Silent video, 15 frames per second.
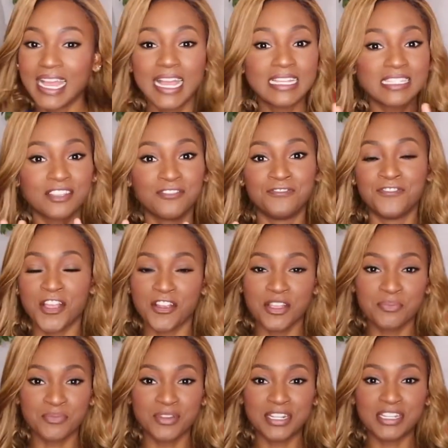It's a
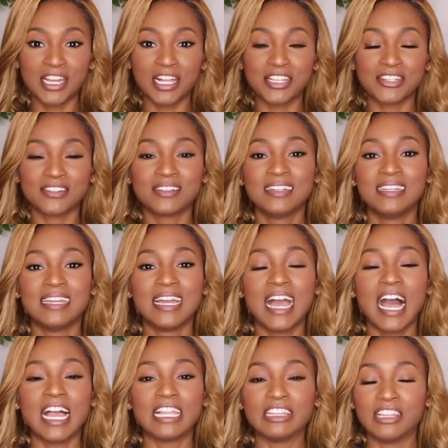very pretty color.
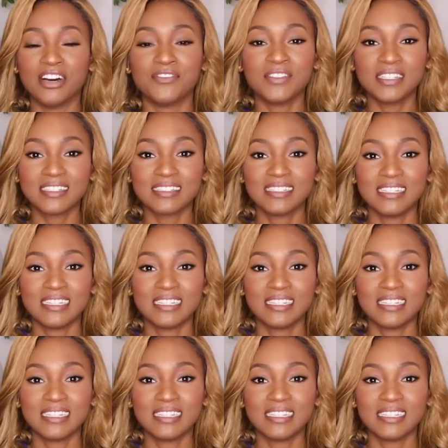I love it.